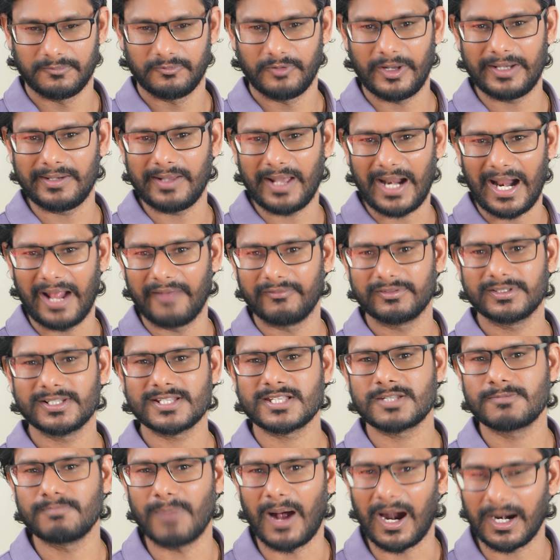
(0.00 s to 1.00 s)
When you're having
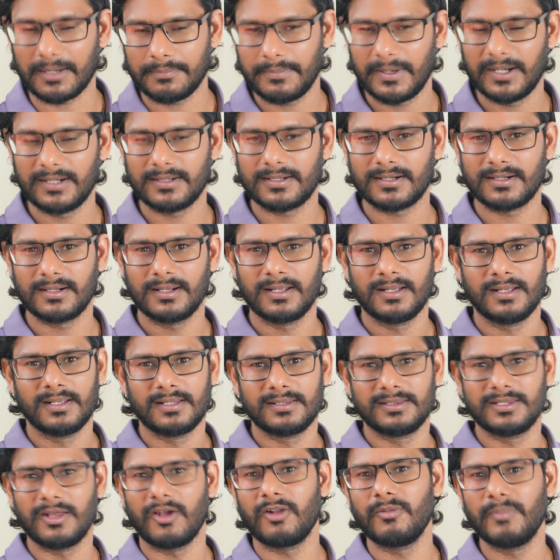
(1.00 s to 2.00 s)
this smart mentor,
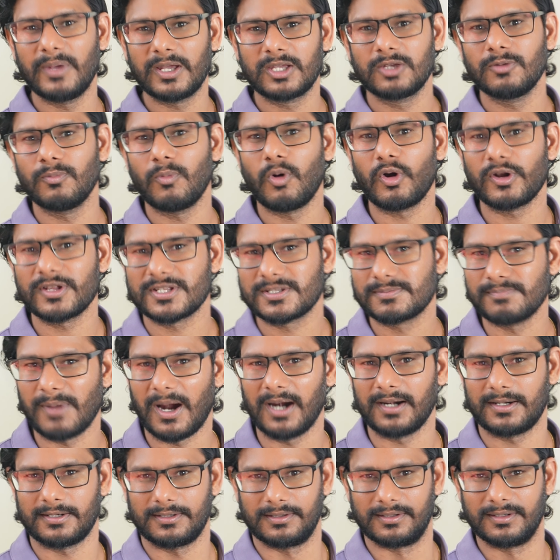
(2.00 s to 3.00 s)
they'll make you more
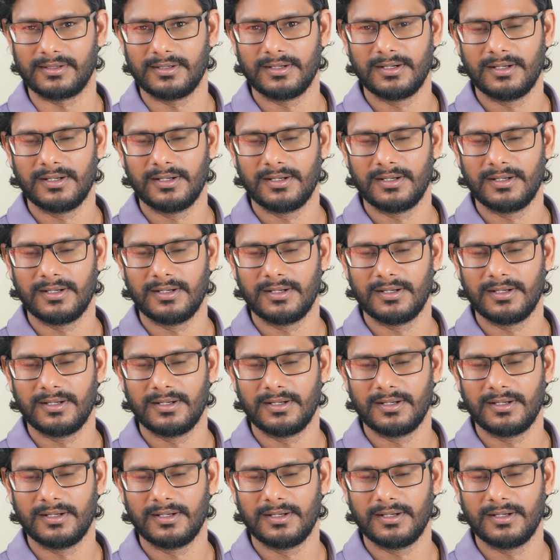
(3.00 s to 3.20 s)
smarter.